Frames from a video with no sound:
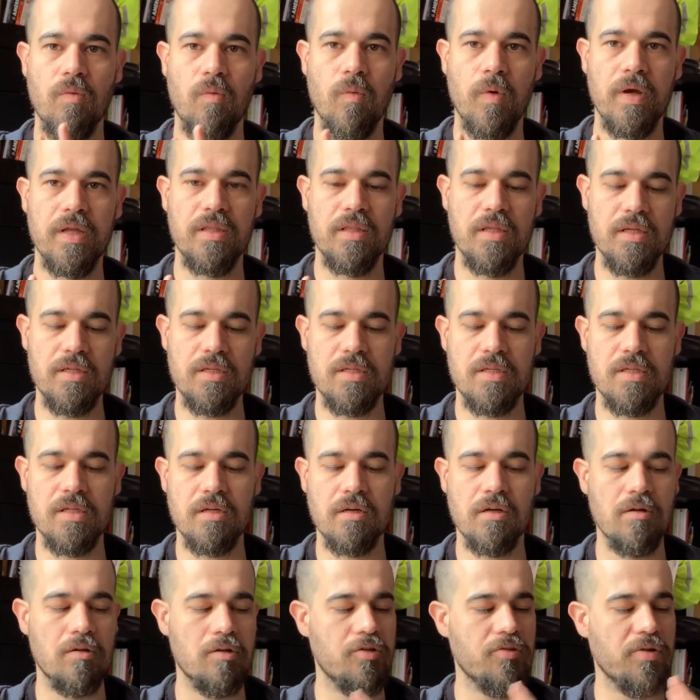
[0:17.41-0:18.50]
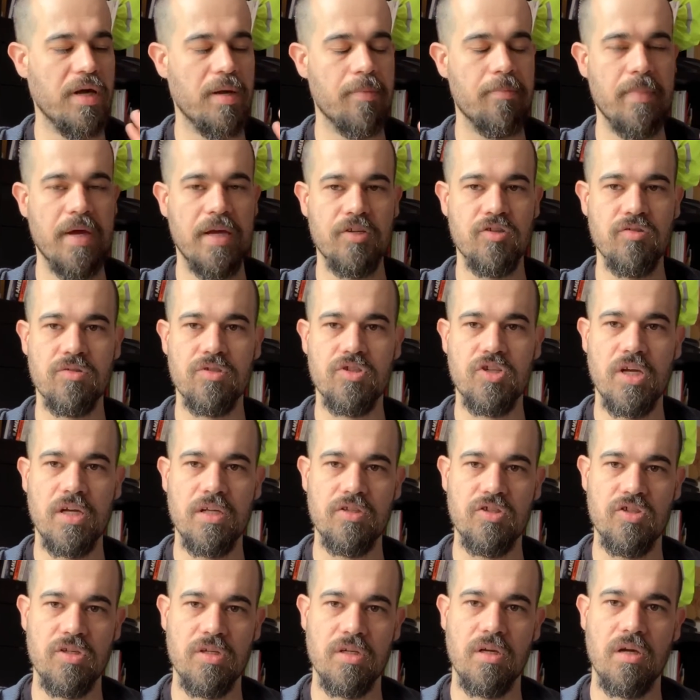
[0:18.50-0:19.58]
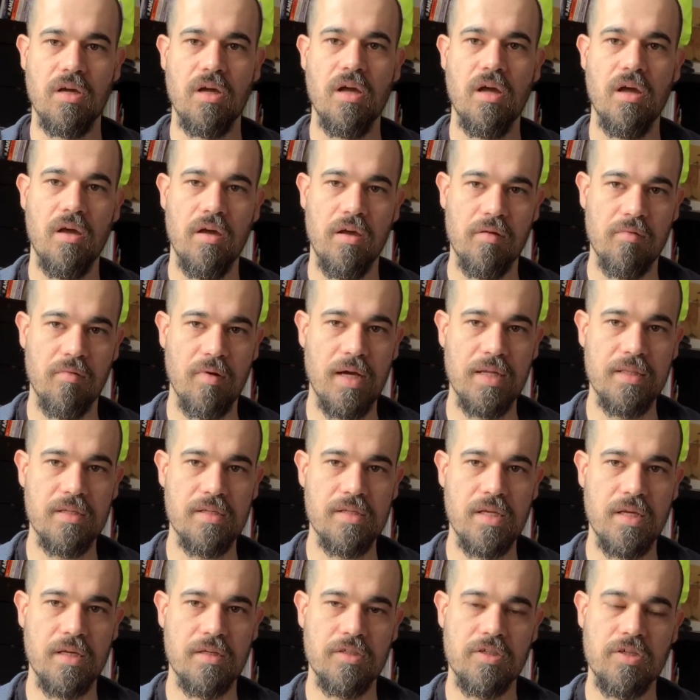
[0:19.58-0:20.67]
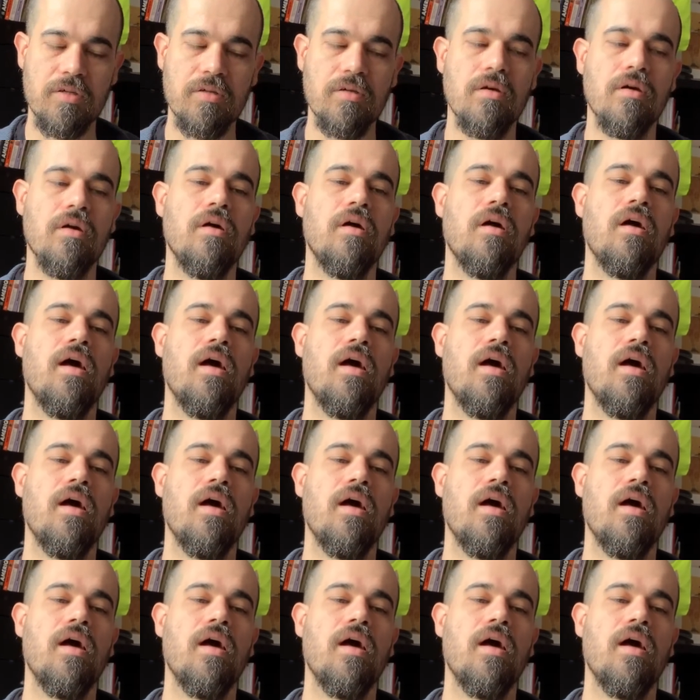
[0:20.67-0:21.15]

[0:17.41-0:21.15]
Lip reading: With this circle you can measure changing in right ascension,